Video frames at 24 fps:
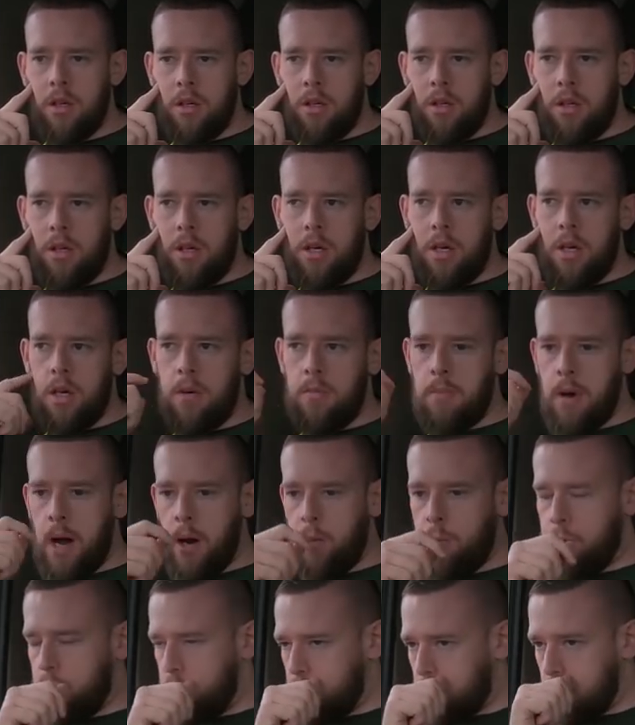I
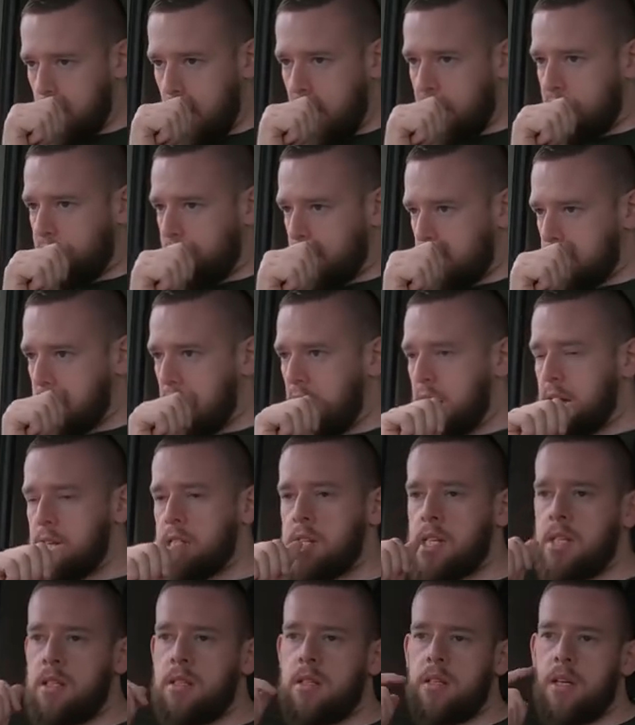was
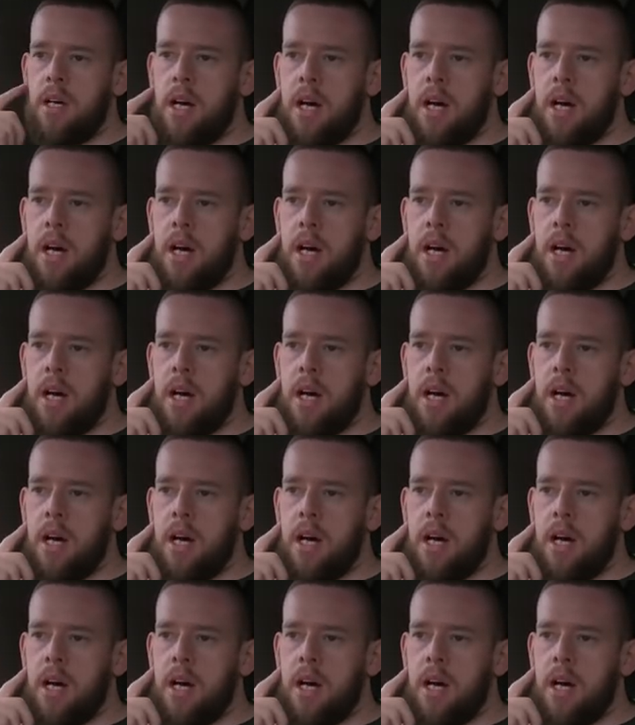advertising